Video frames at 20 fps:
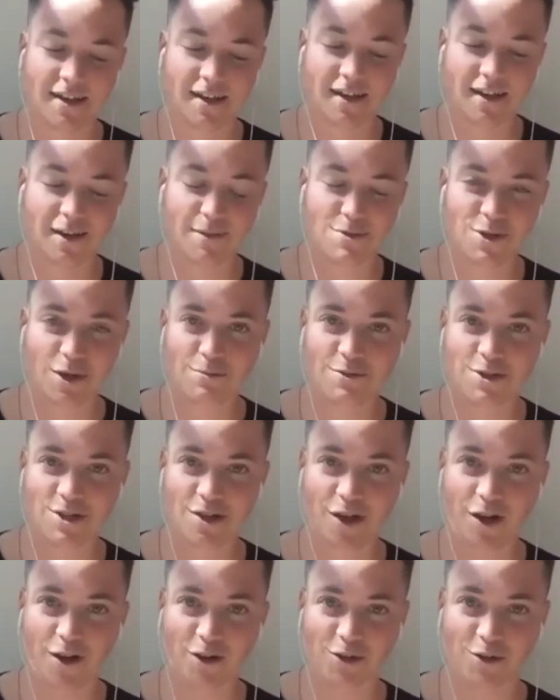So I'm just
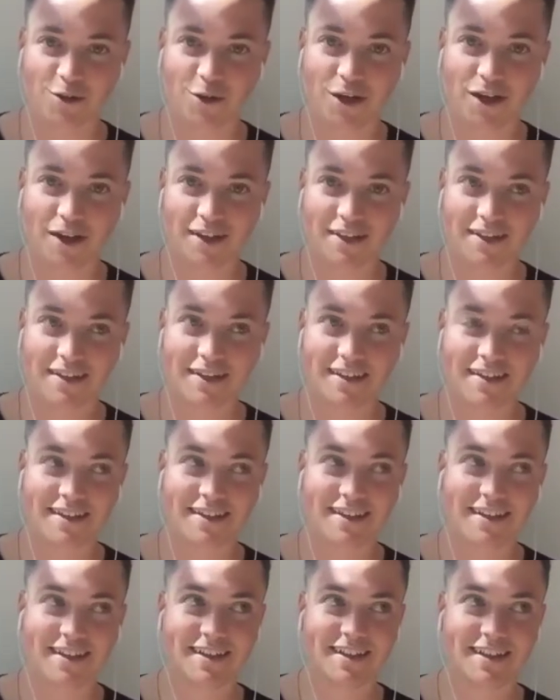honoring
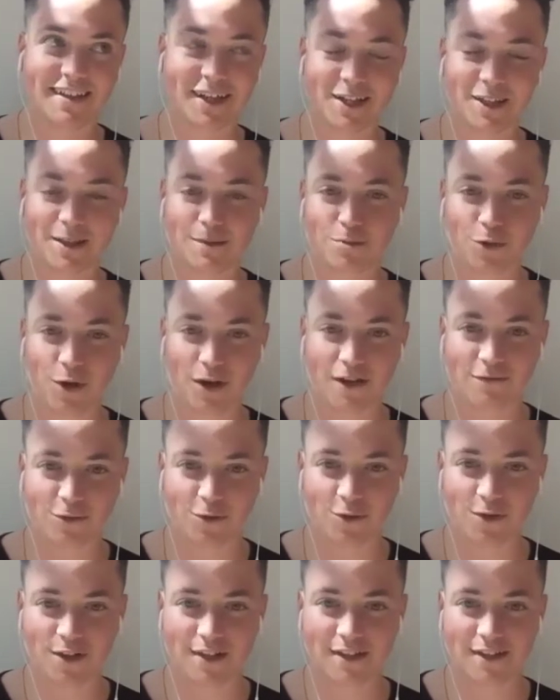like the
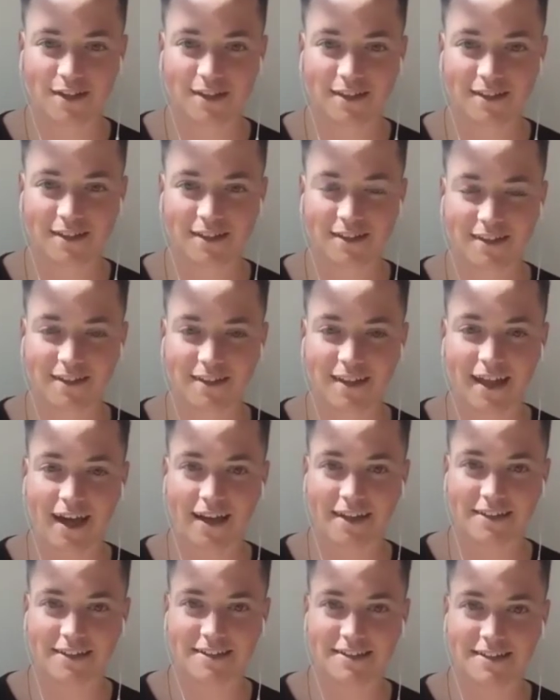bravery
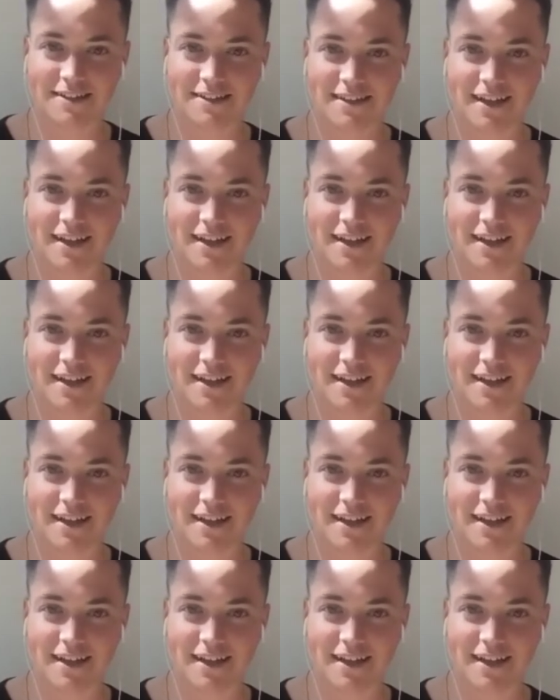that